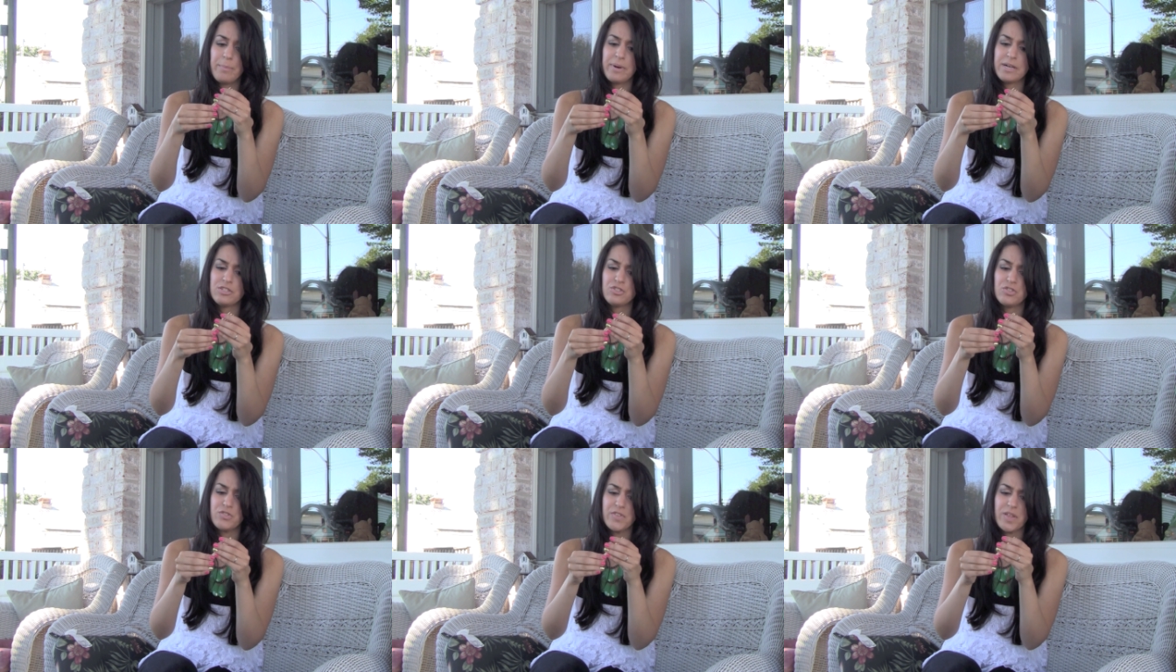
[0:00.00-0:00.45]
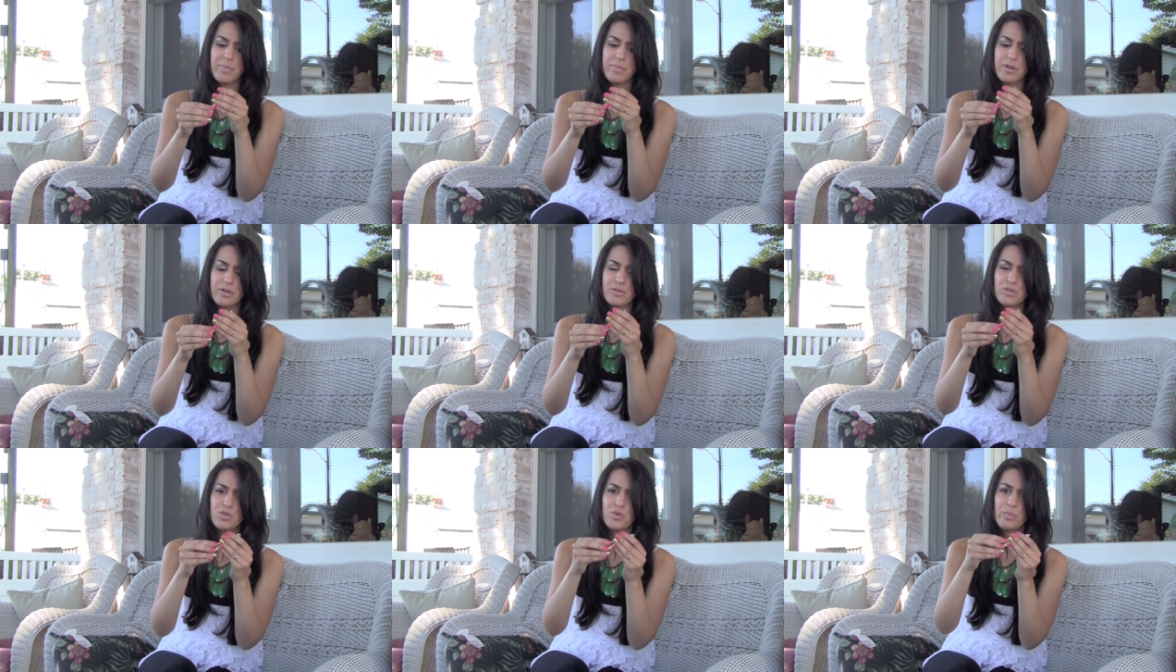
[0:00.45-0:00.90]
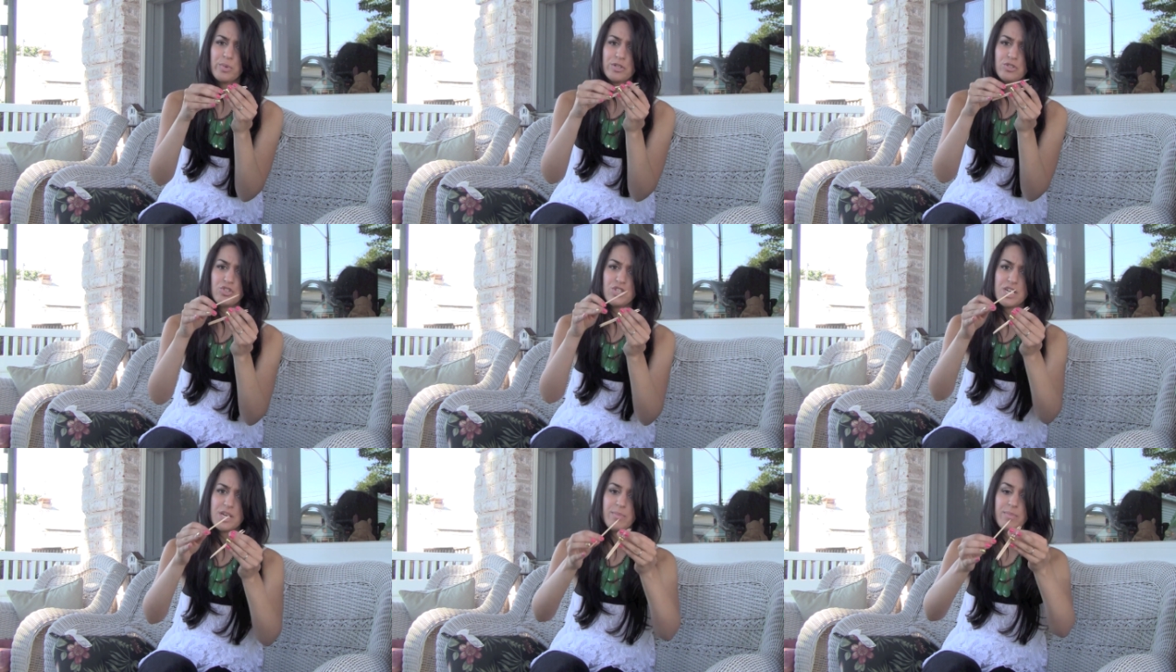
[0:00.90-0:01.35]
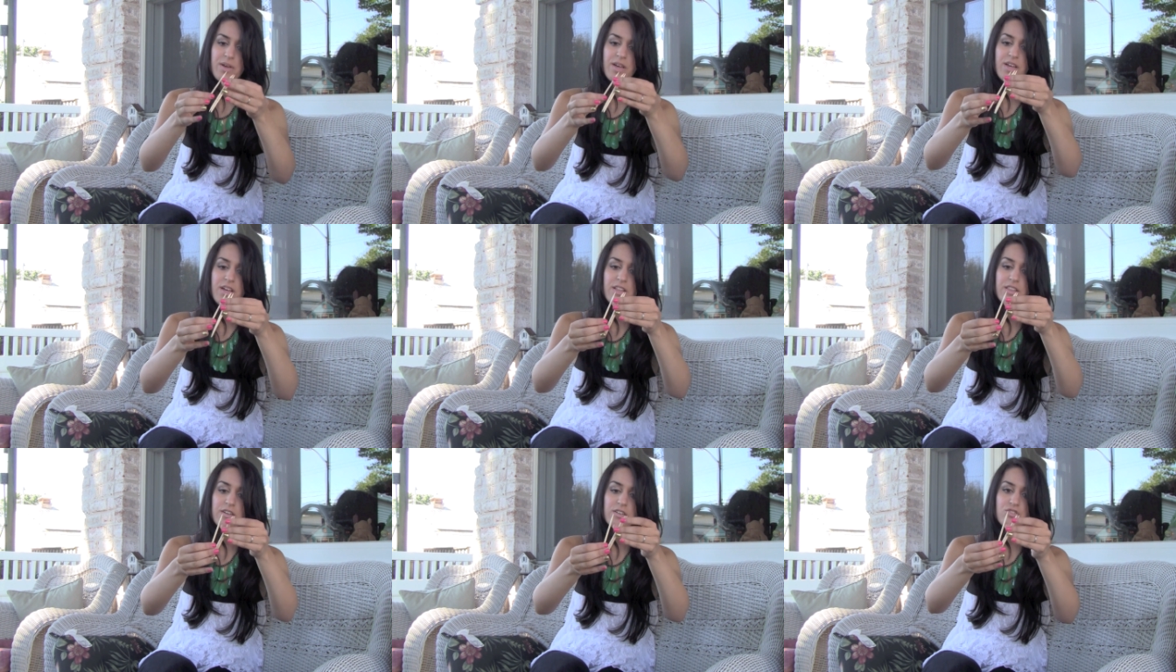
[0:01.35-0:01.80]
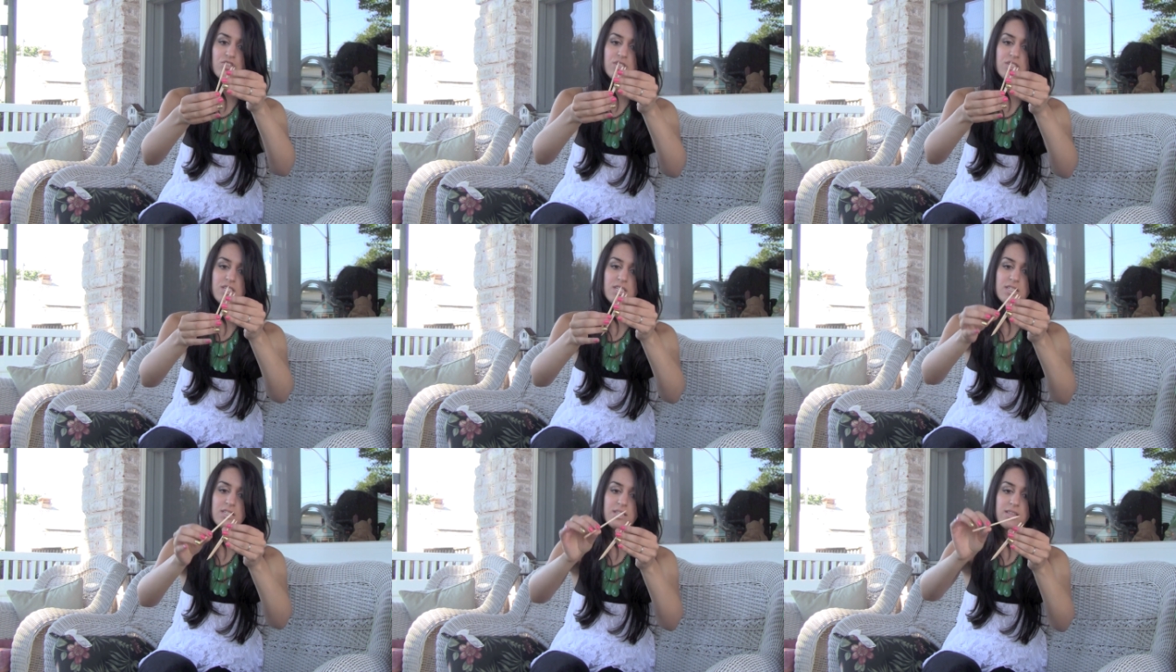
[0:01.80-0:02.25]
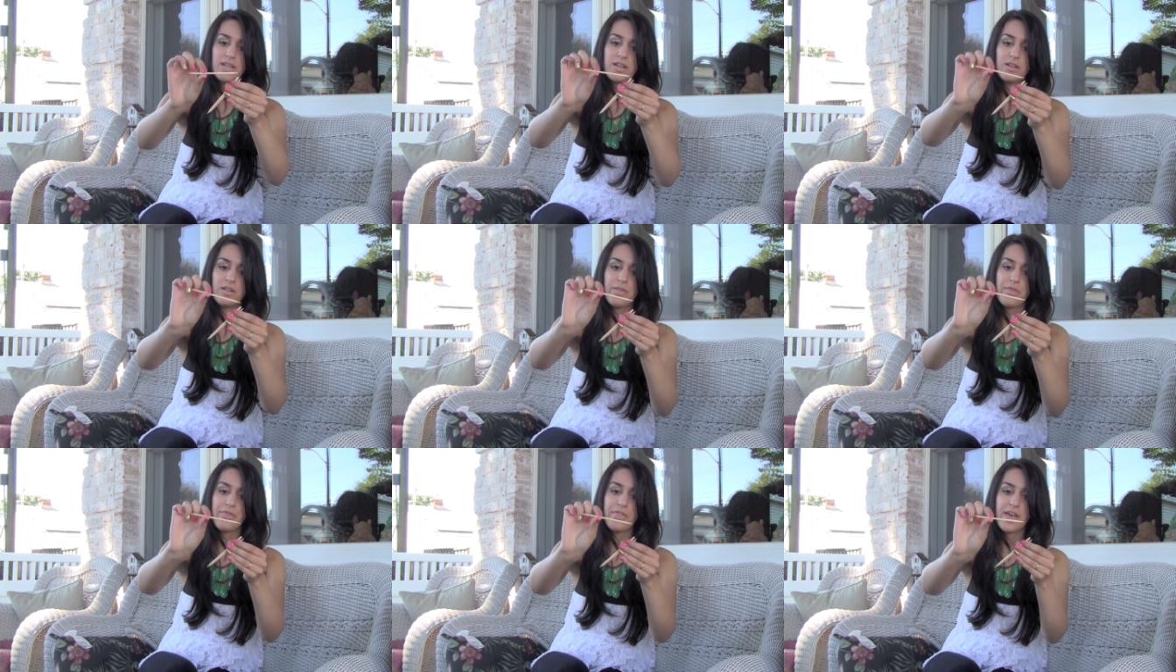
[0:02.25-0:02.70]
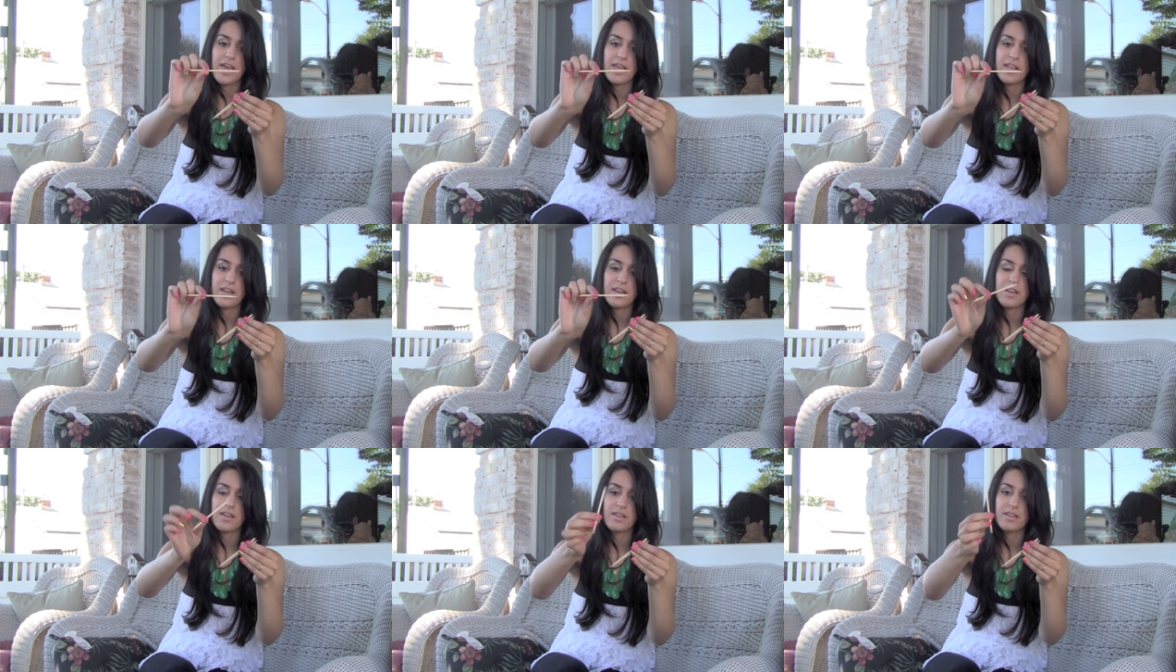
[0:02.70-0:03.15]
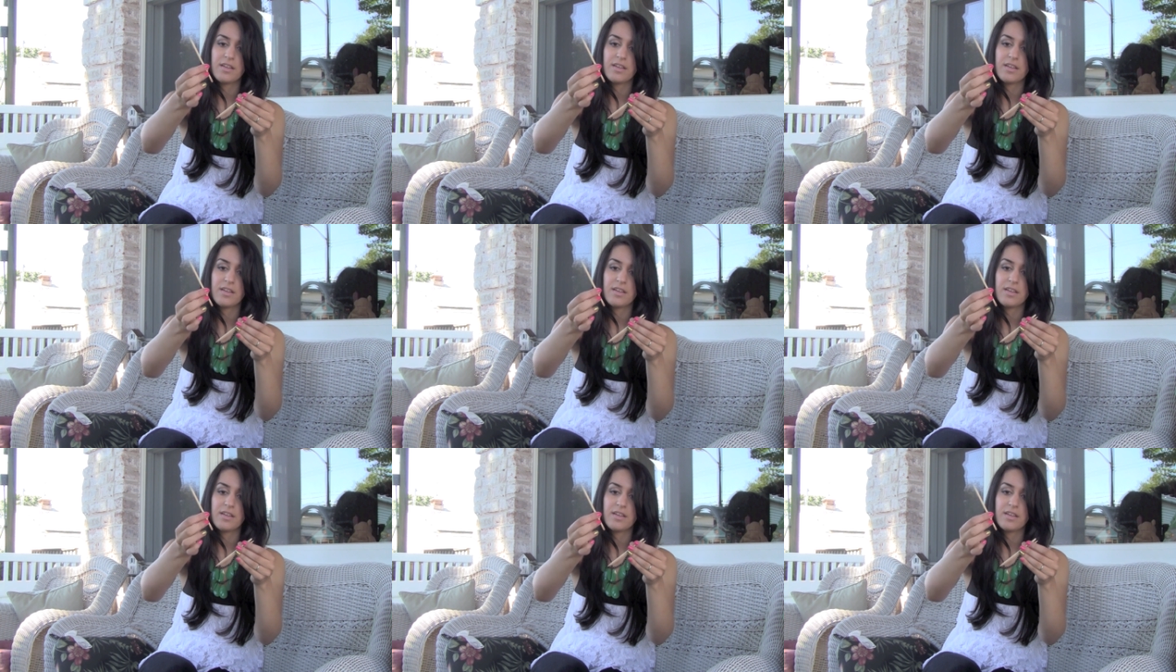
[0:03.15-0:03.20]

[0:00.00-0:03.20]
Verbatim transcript: a bunch of them. They're super cheap. They're just these little thin,